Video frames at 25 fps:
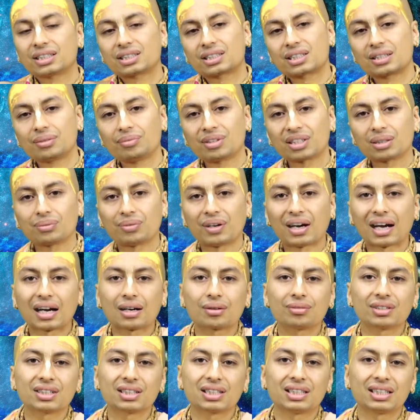Srimad
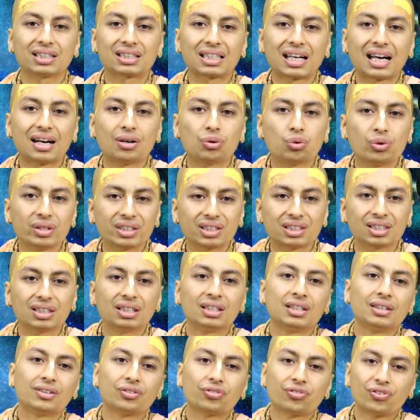Bhagavad Gita with
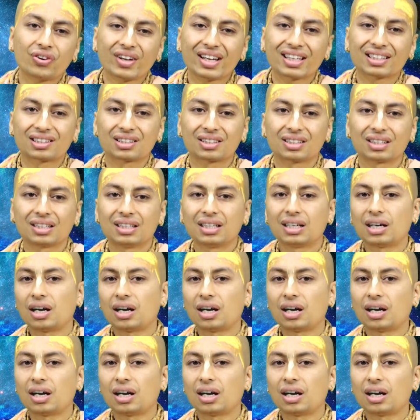faith